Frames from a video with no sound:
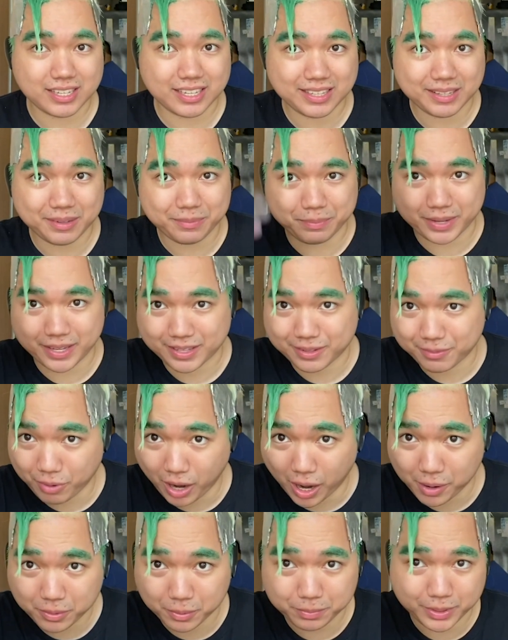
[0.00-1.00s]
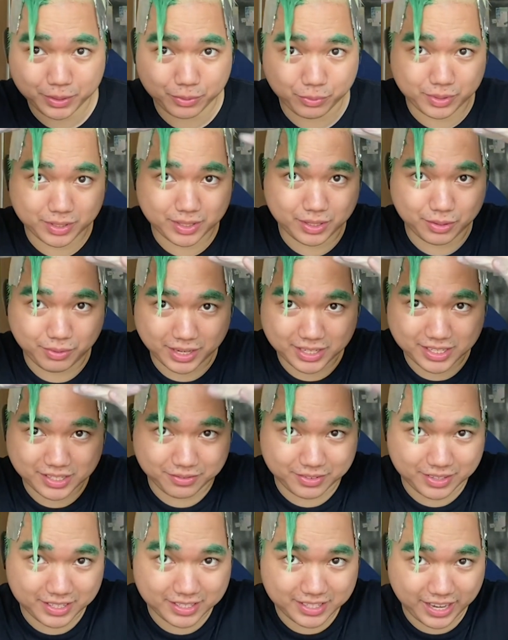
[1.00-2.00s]
in a bit, probably with the rest
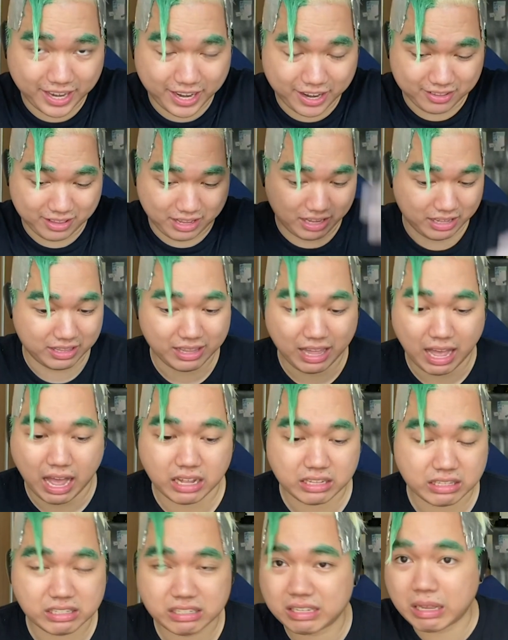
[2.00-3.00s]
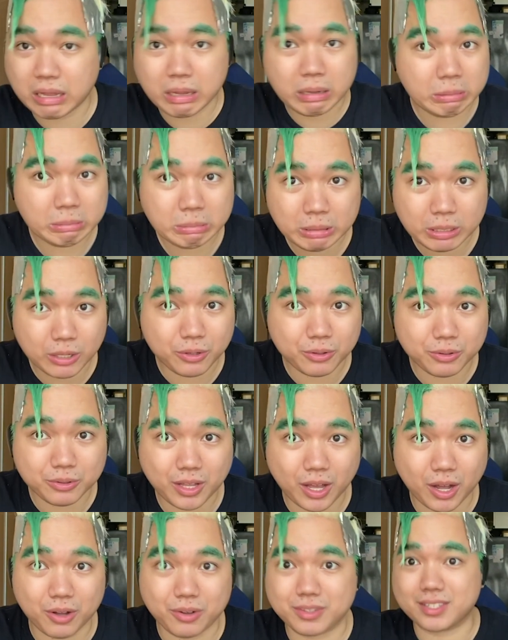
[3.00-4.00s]
of this hair like that. Who
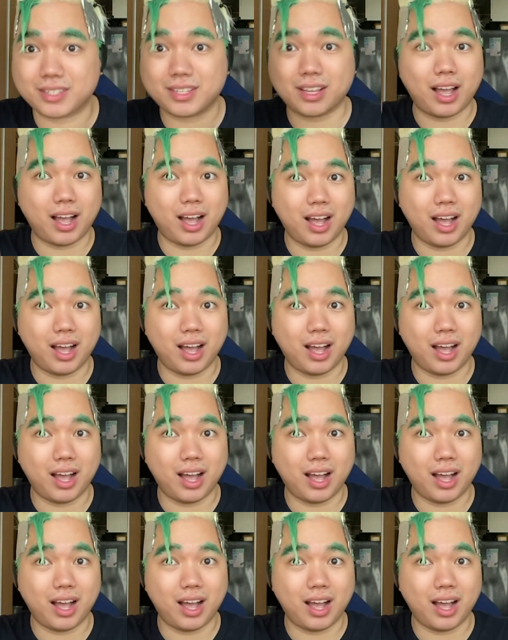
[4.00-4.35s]
knows?